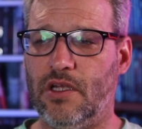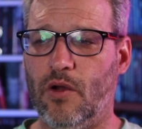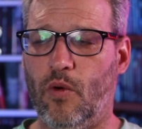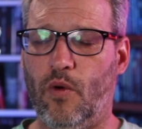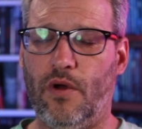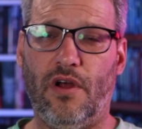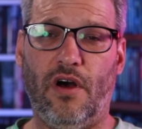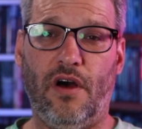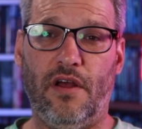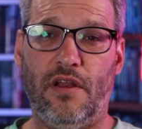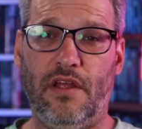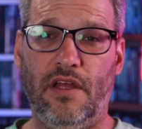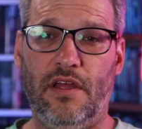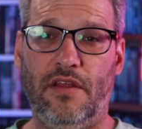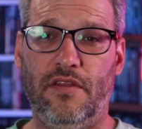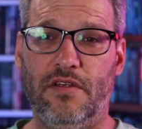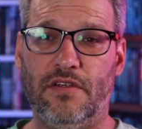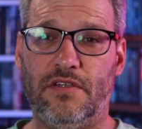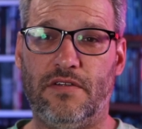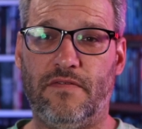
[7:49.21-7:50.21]
going on
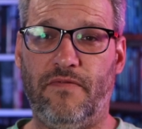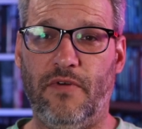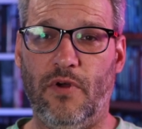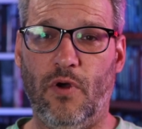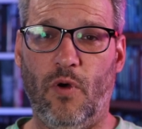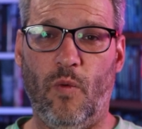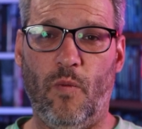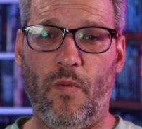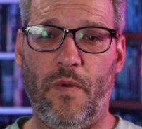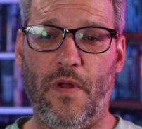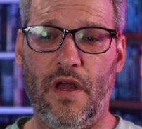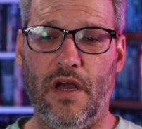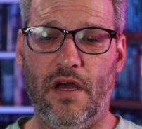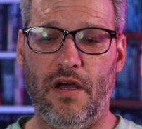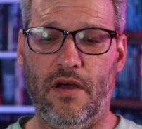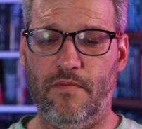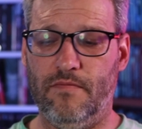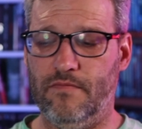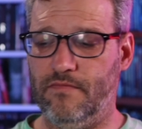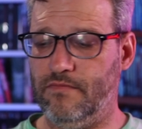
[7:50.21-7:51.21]
in this film,
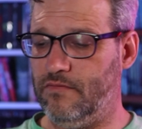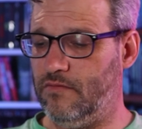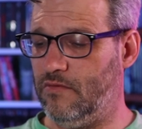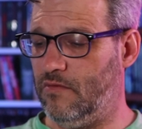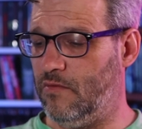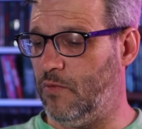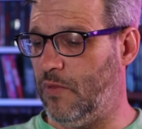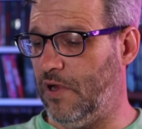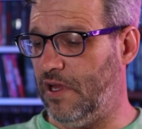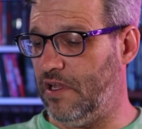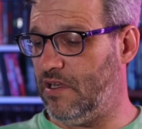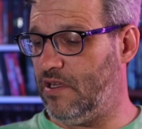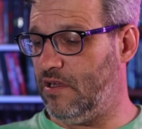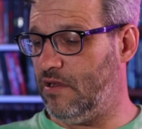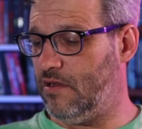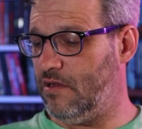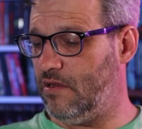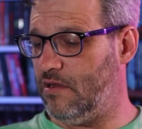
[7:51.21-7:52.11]
but